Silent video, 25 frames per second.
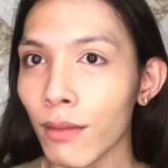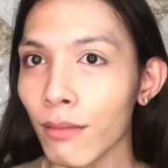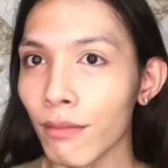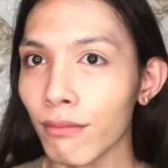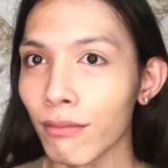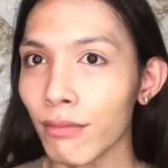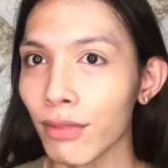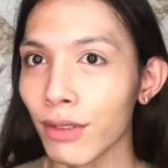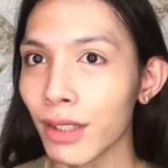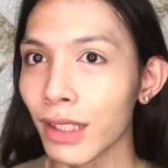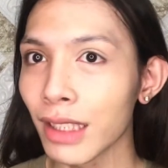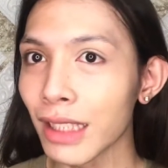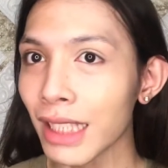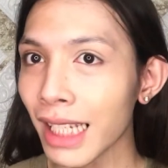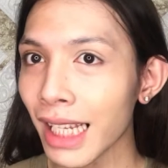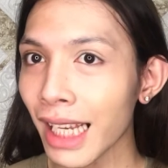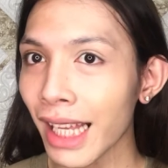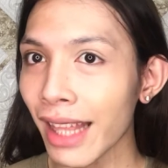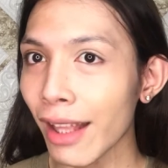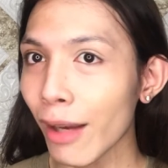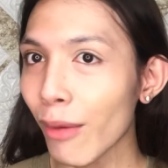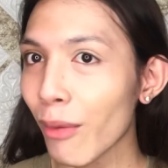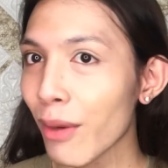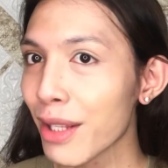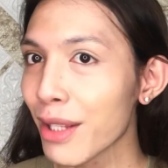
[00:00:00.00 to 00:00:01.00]
See,
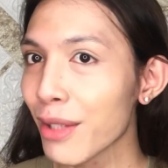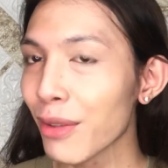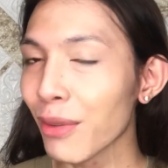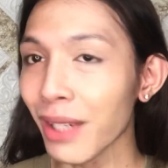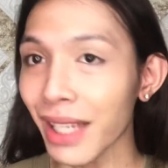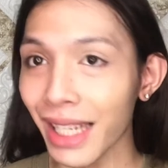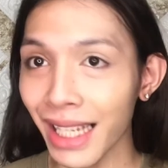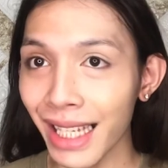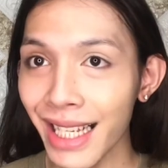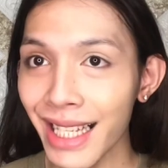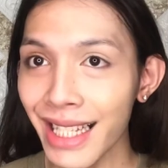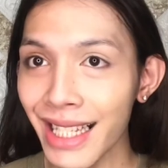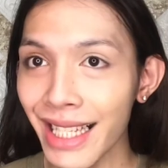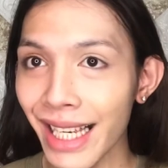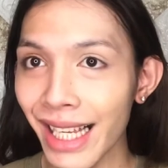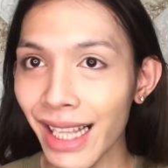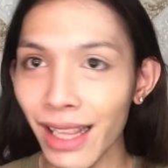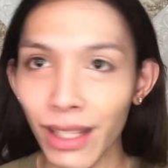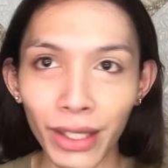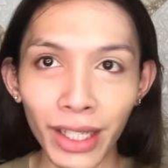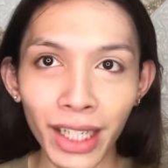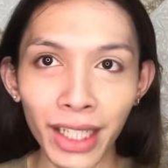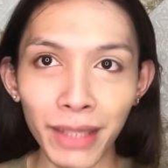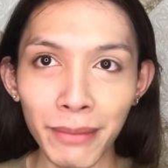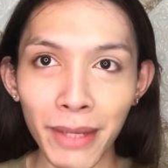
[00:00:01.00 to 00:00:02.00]
that was so easy.
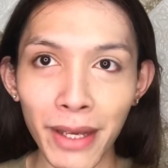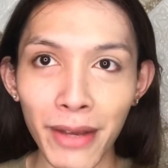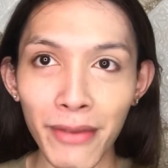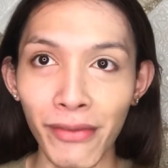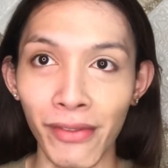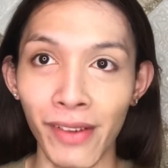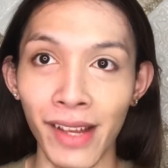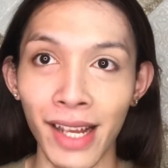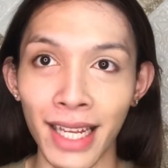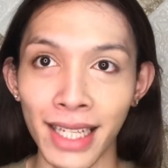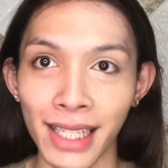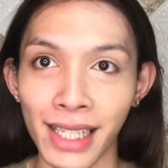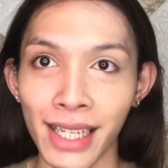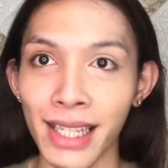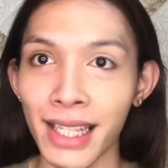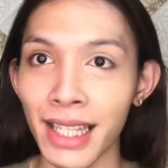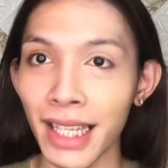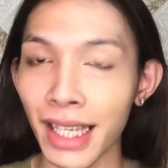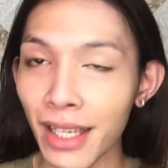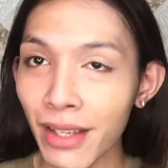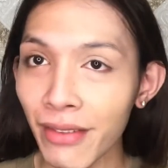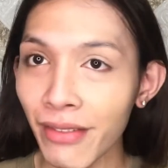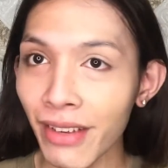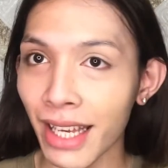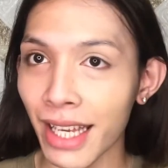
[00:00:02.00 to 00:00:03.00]
Look at my face, it's
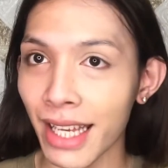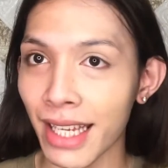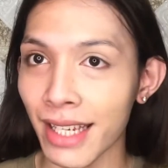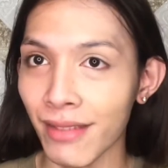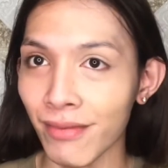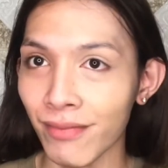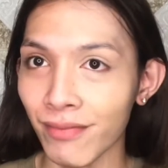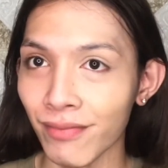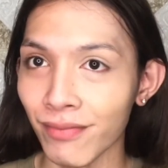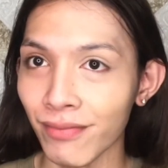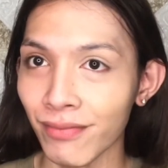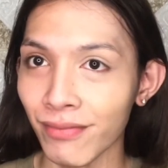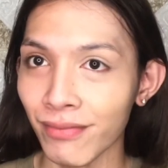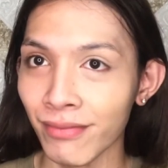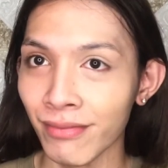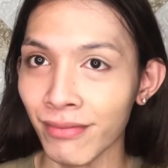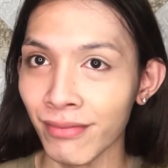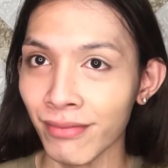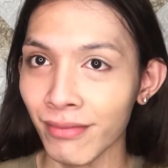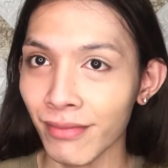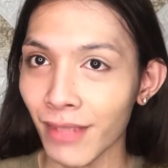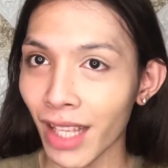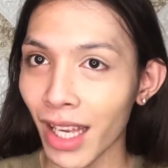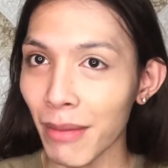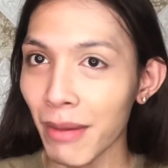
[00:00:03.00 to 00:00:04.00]
even.
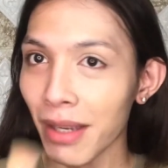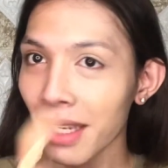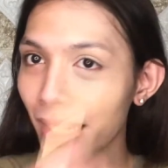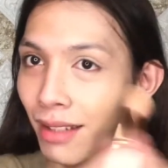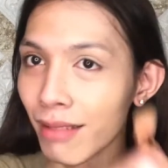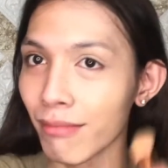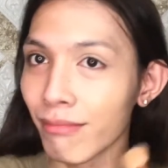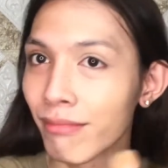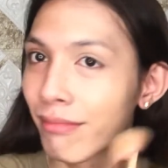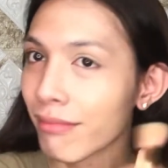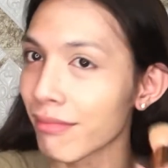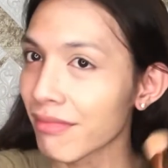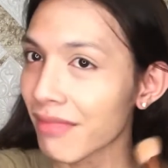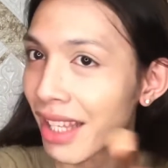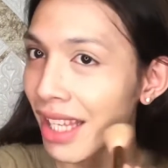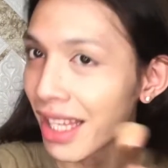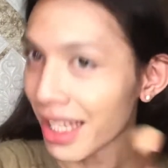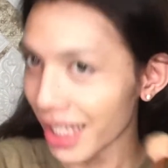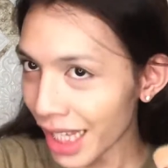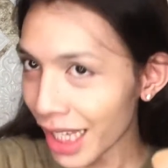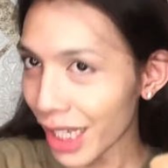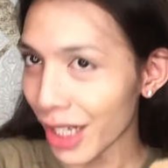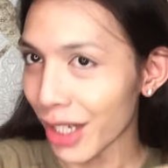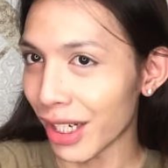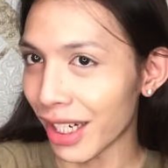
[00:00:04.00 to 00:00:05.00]
I mean,
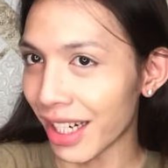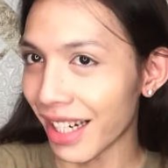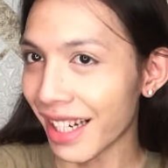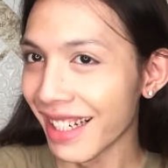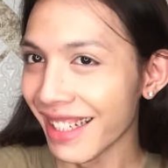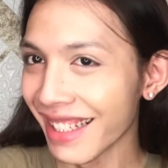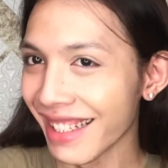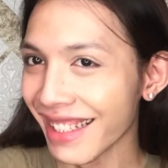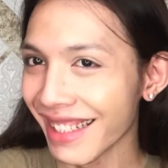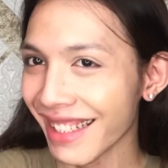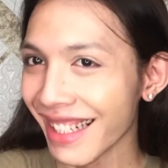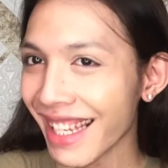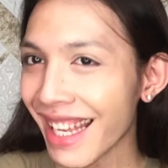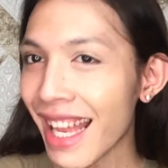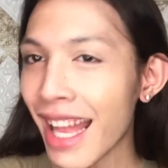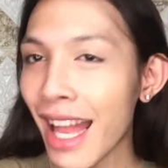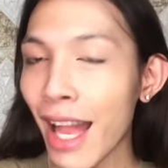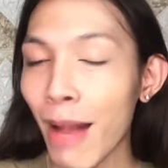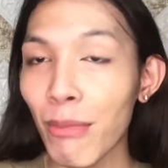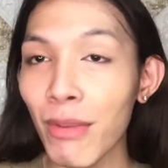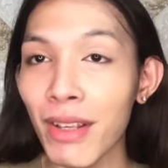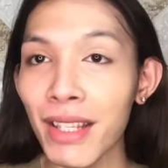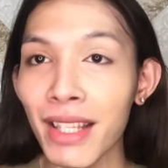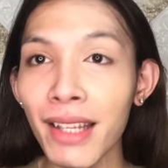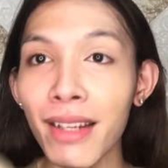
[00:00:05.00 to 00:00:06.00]
here. I'm
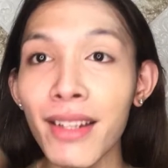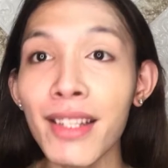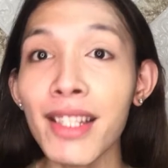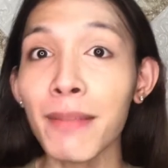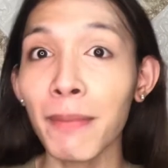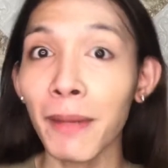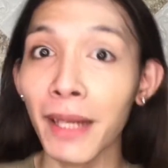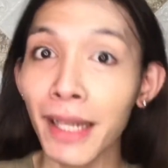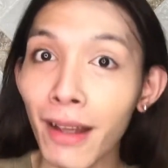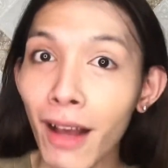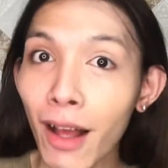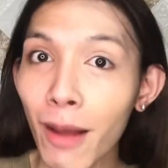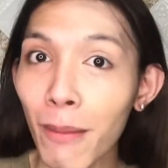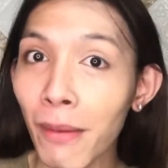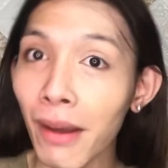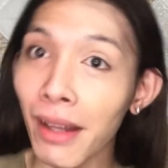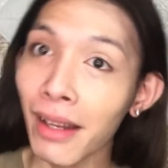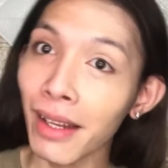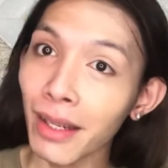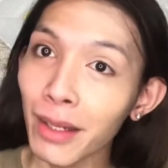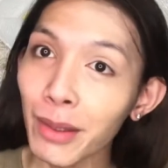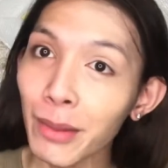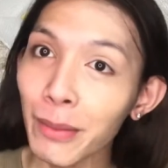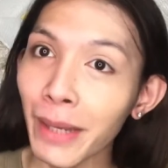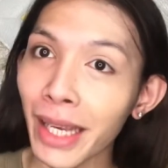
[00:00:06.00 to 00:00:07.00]
just gonna speed up a
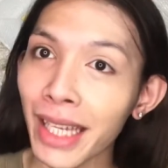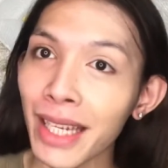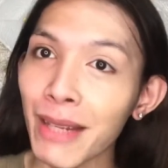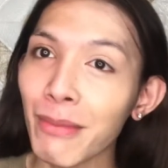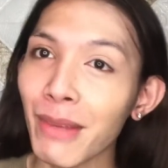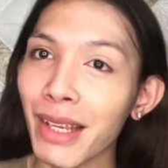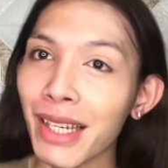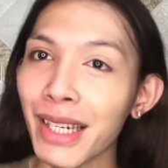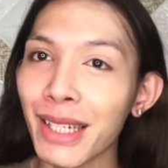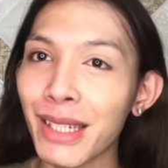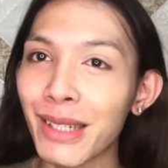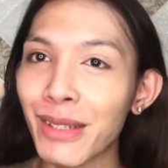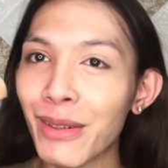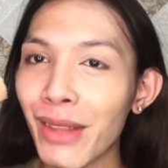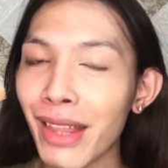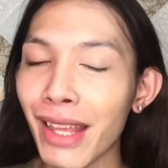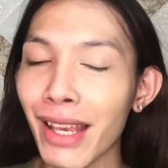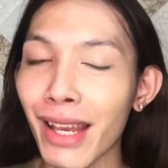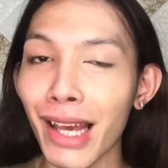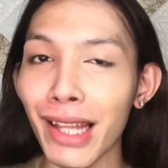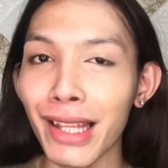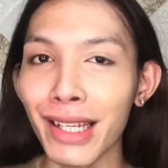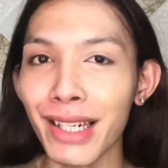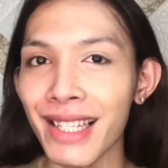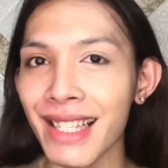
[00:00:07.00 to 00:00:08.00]
little bit. I'm gonna do the
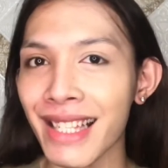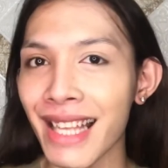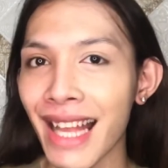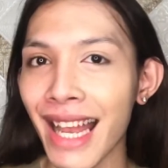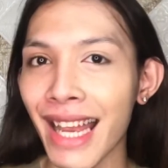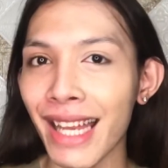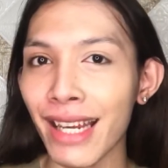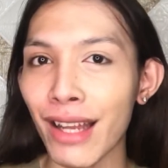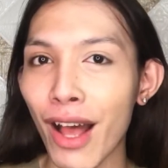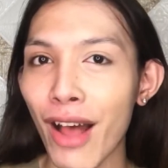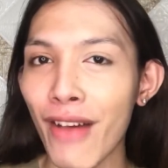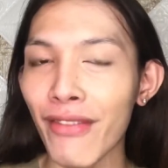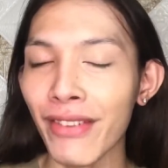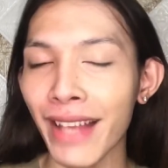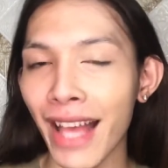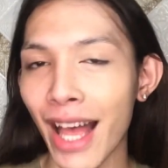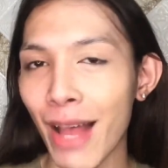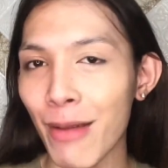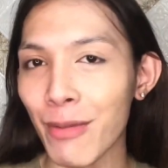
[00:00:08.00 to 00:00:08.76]
other side off camera.